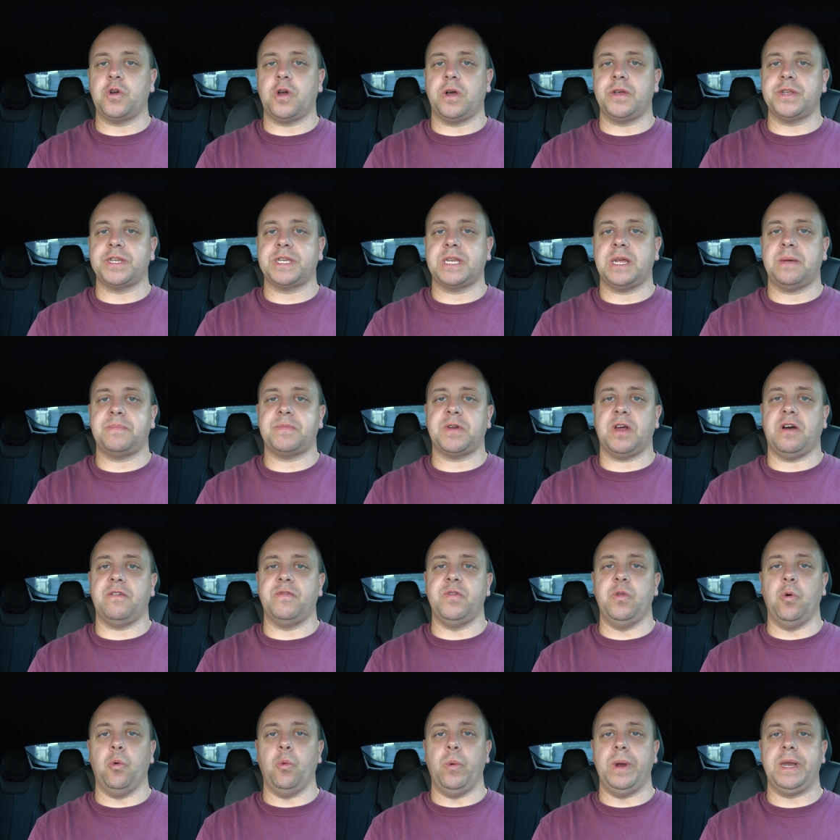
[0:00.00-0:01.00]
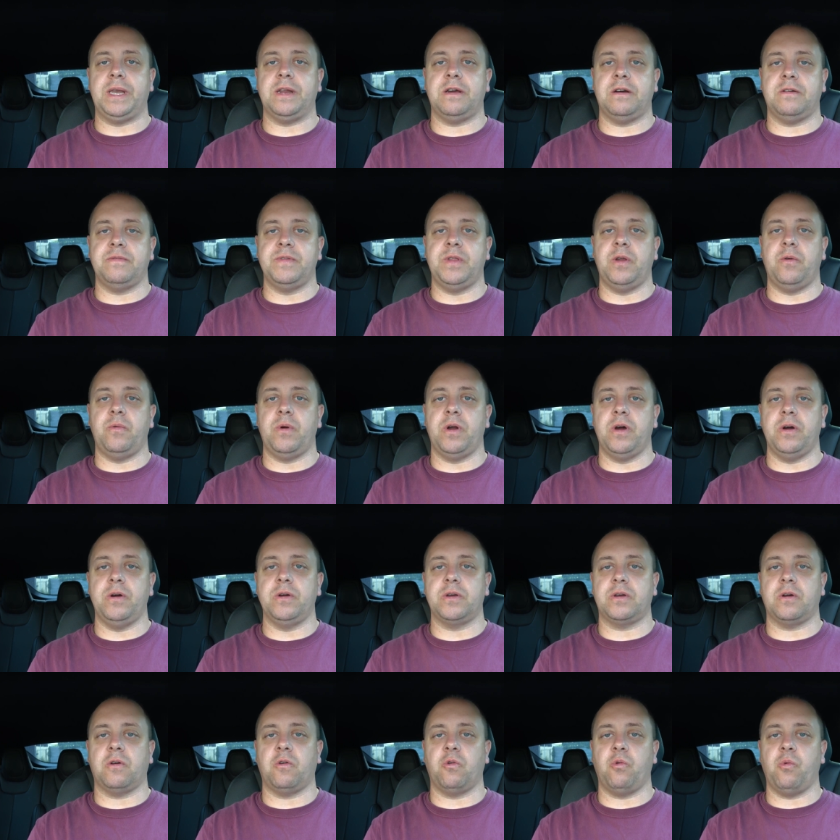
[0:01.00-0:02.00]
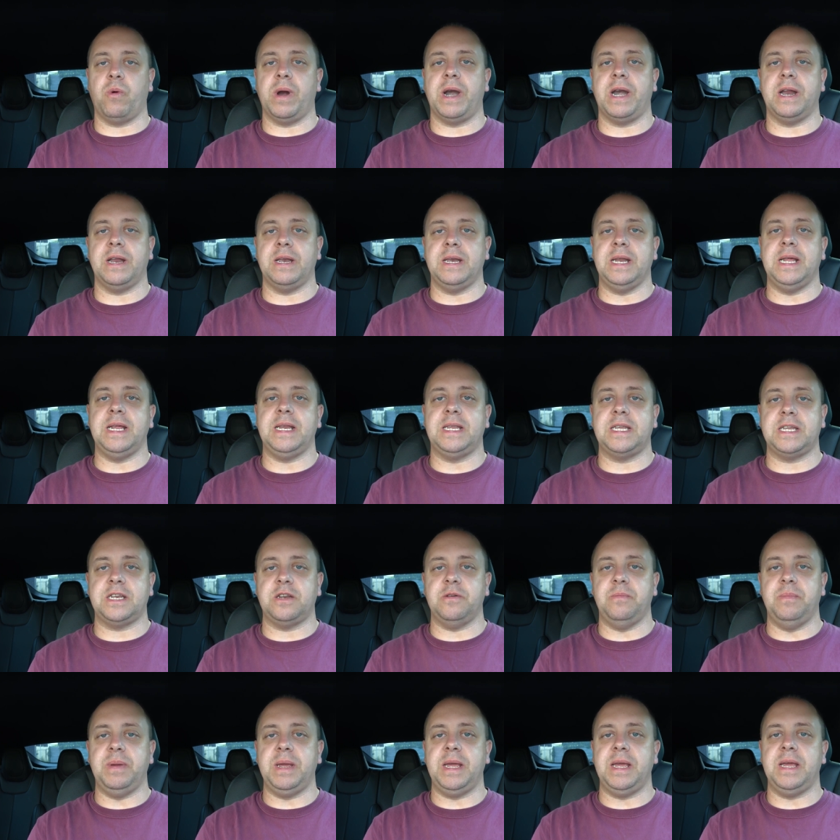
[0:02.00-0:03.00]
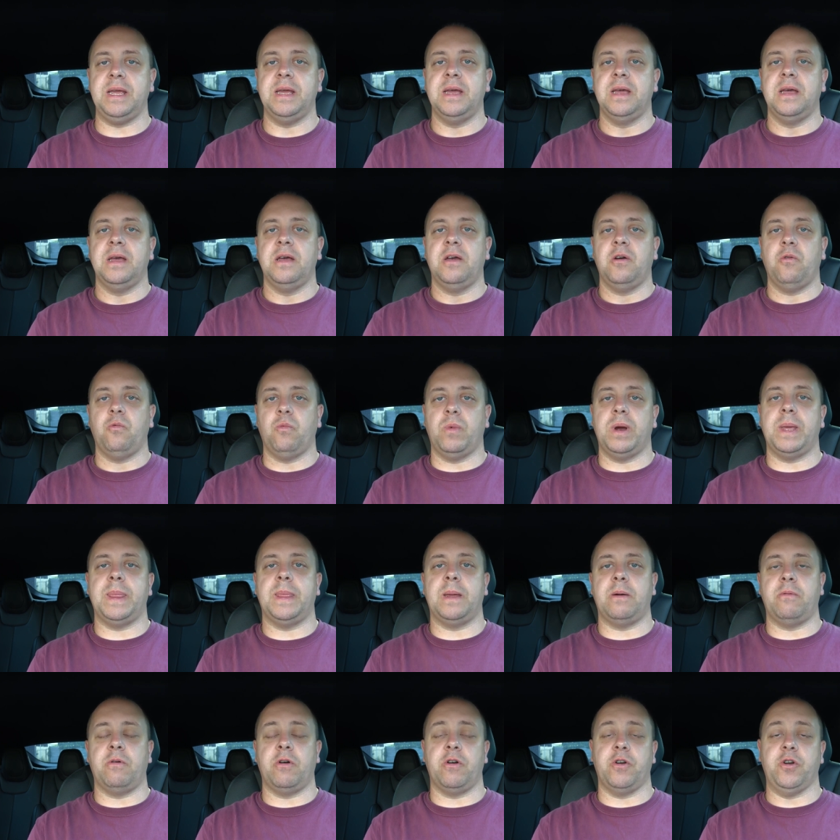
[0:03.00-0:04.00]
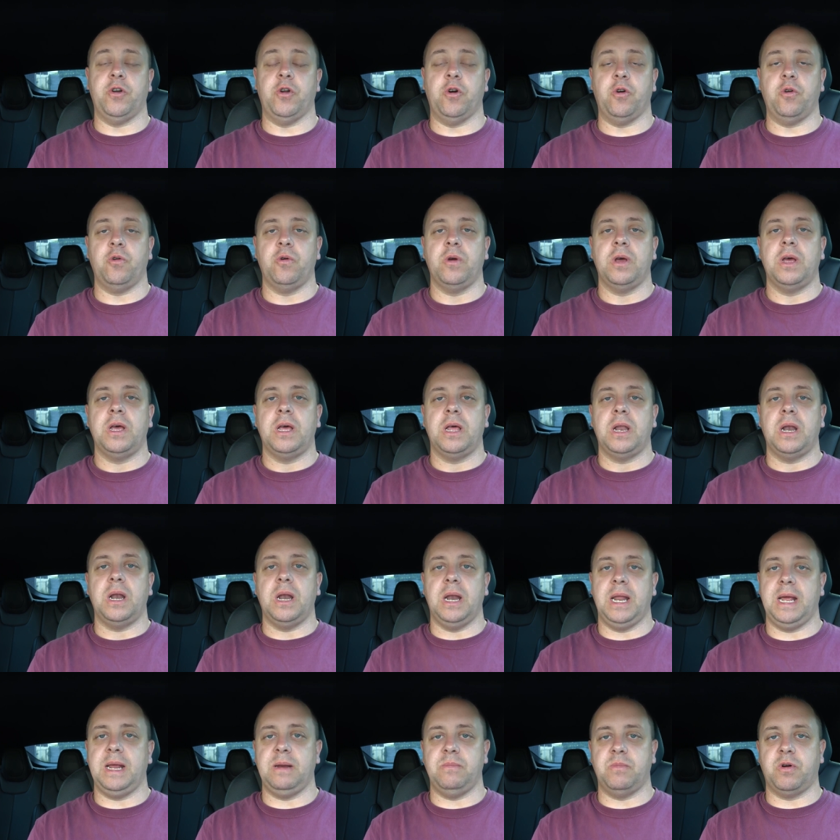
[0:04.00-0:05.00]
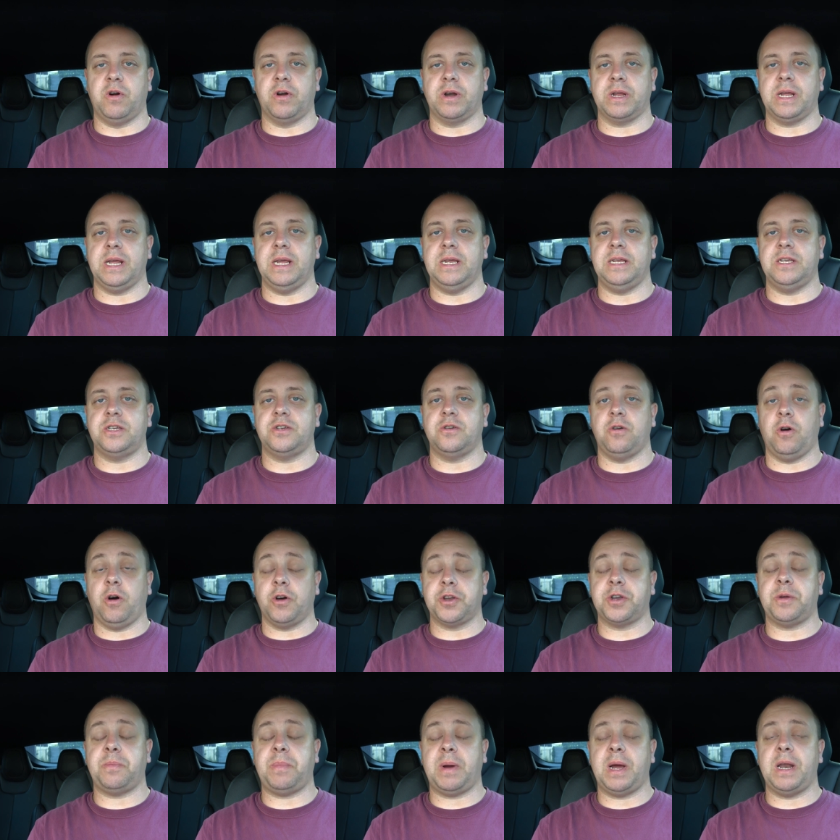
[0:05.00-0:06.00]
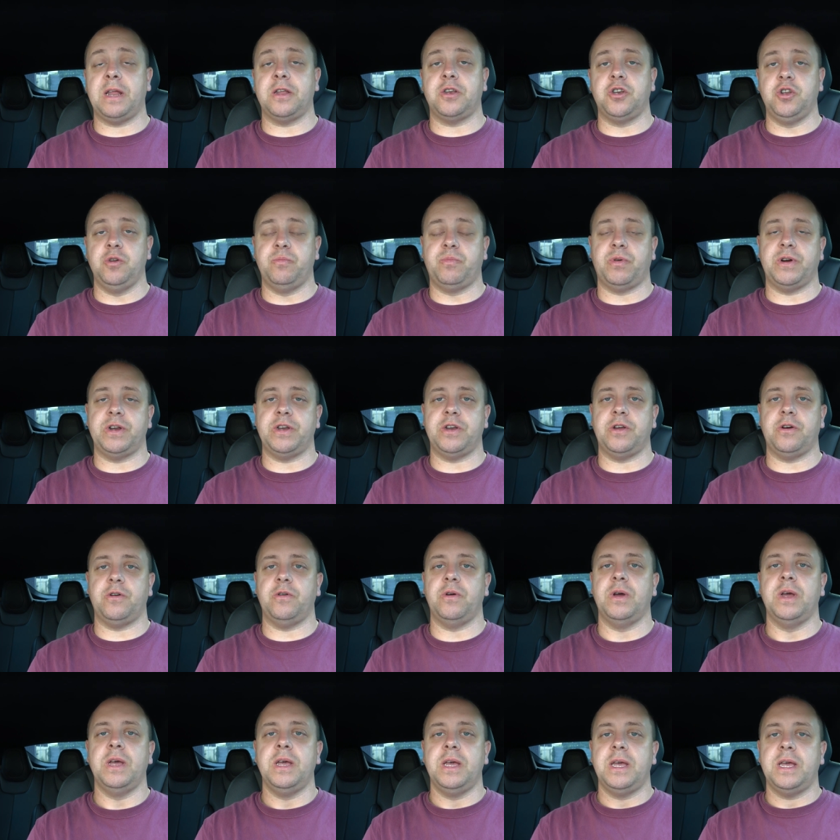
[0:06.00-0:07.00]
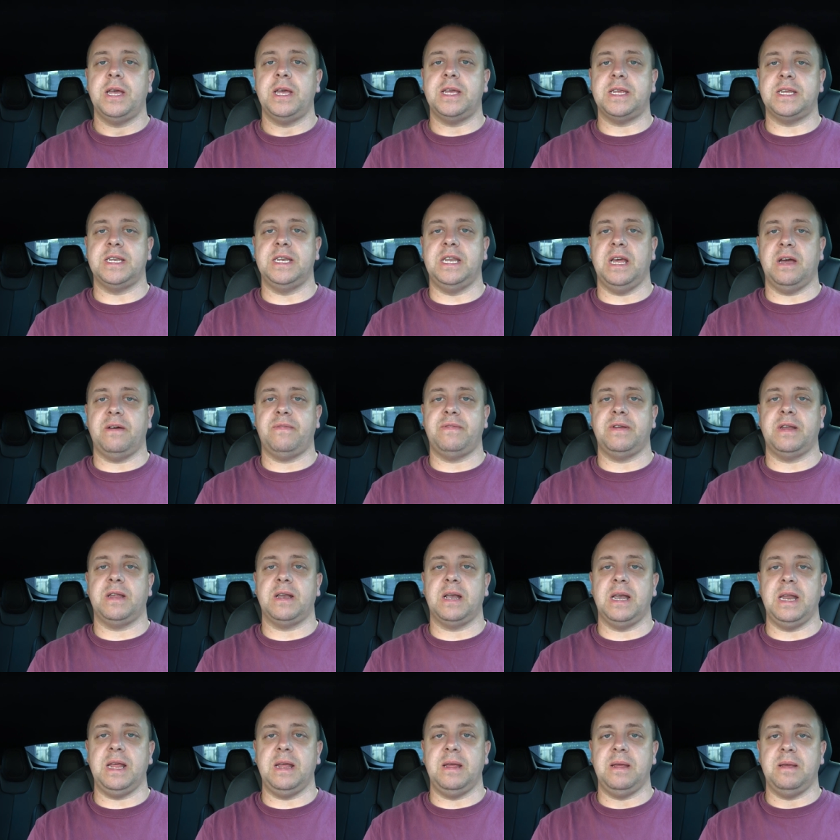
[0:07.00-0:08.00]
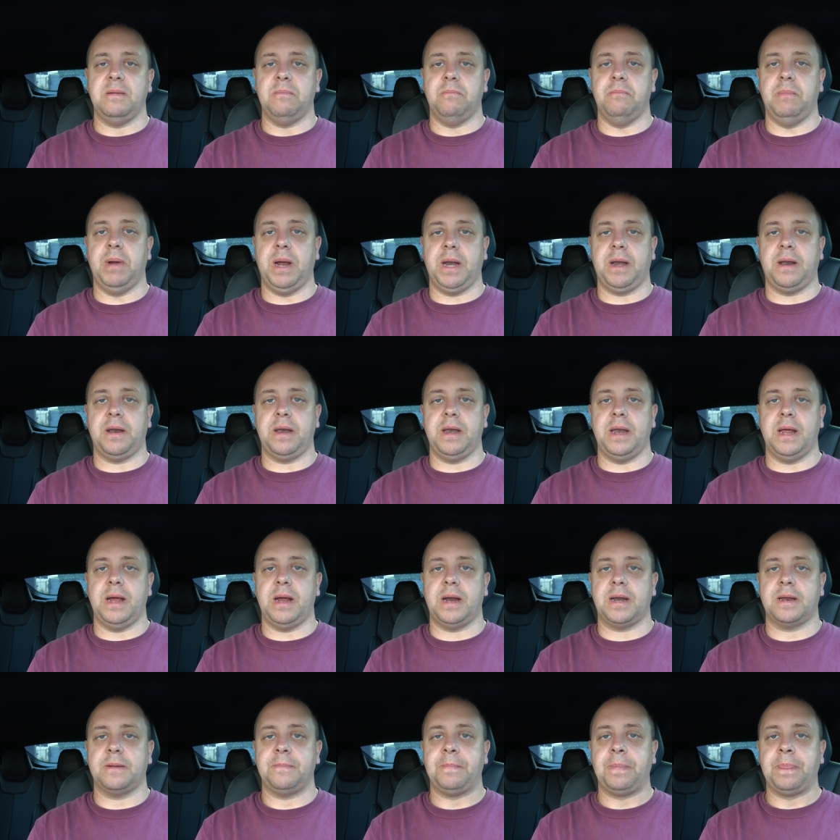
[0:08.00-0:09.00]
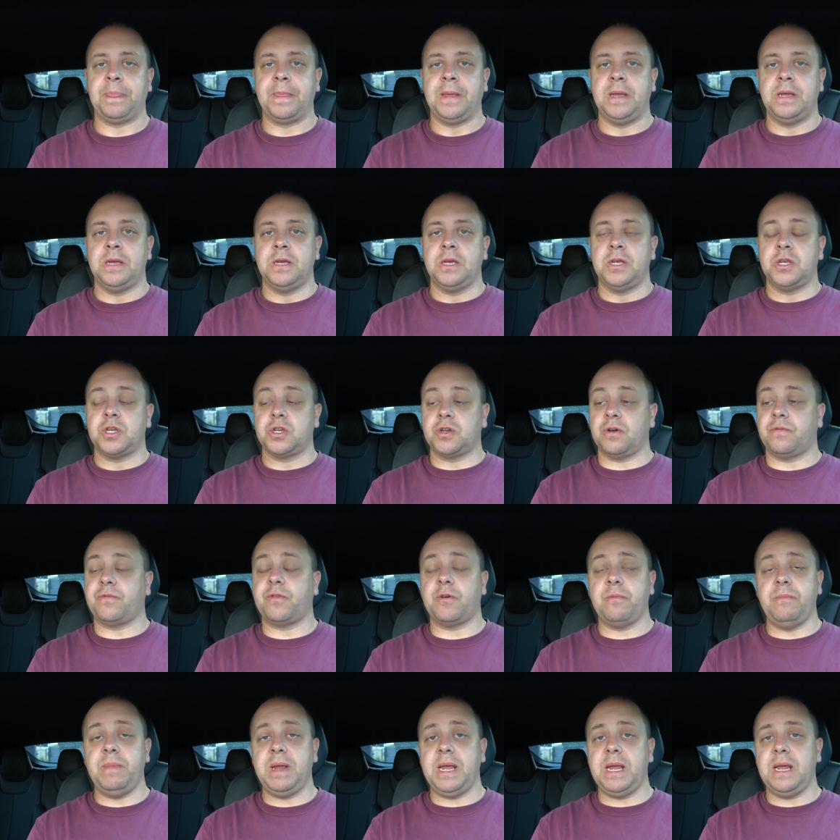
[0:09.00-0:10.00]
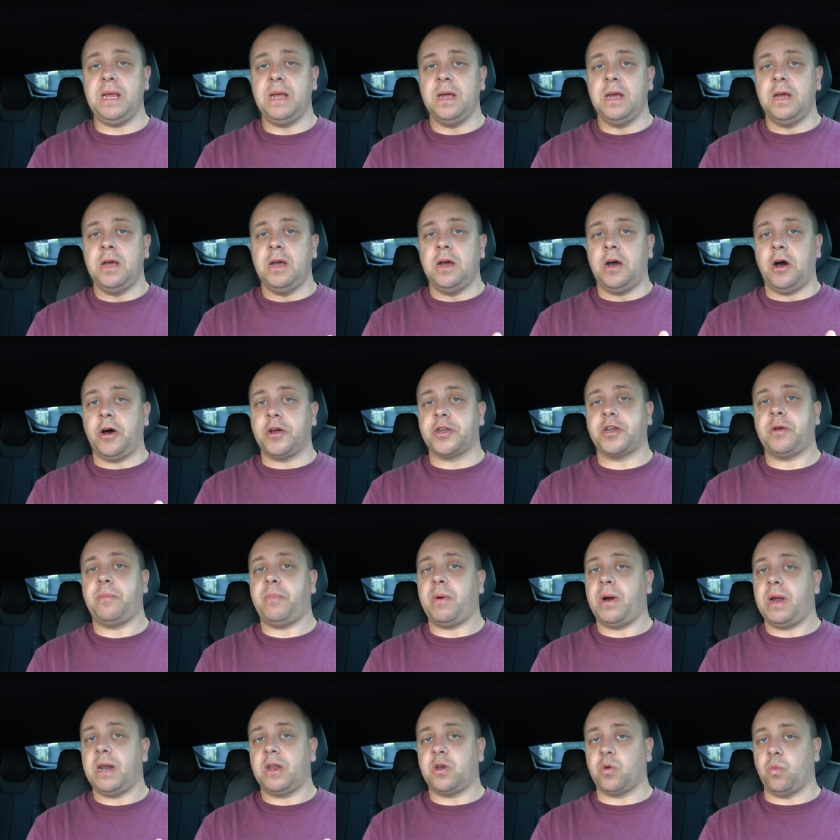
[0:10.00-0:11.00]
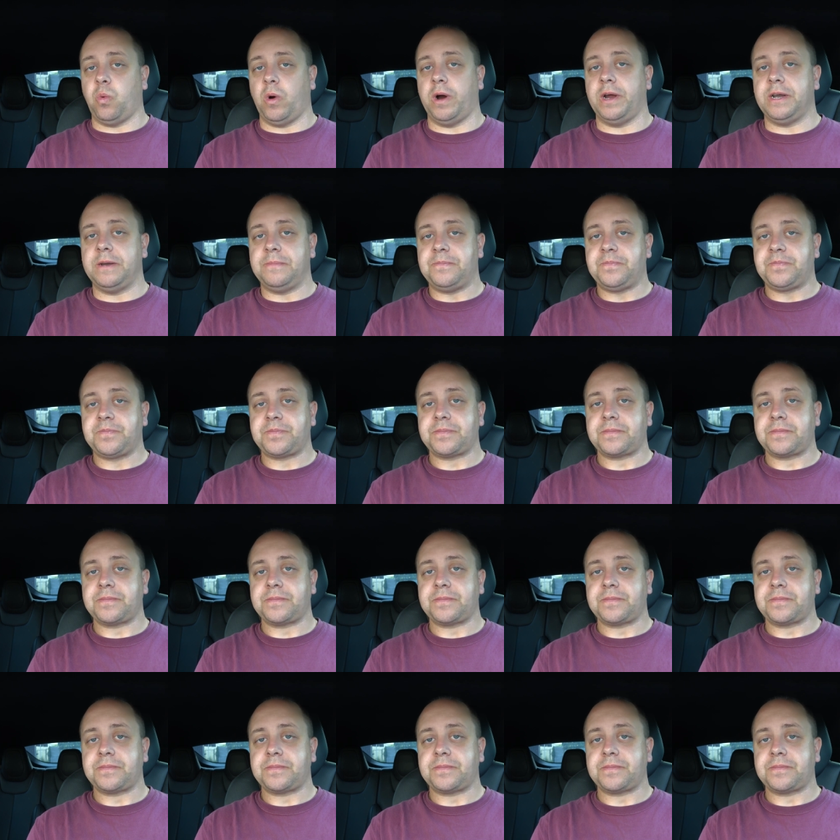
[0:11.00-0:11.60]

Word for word: concept of the width of the road or where it needs to be when there are no lane markings. So Autopilot 2.0 is definitely better there. So for me, Autopilot 1